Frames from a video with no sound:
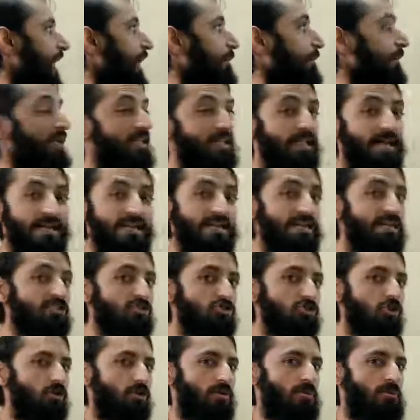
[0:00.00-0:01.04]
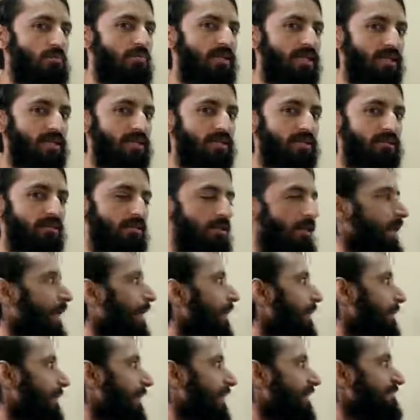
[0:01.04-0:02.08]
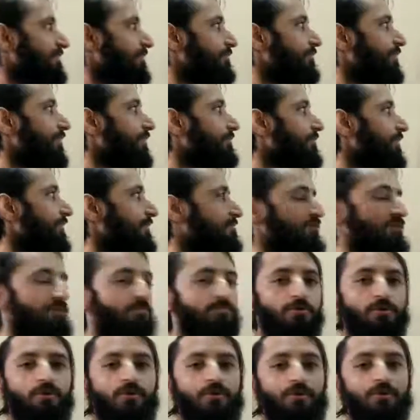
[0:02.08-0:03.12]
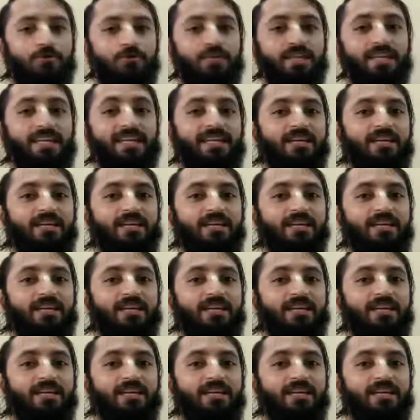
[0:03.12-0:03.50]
But that does not mean that somebody becomes a pure devotee,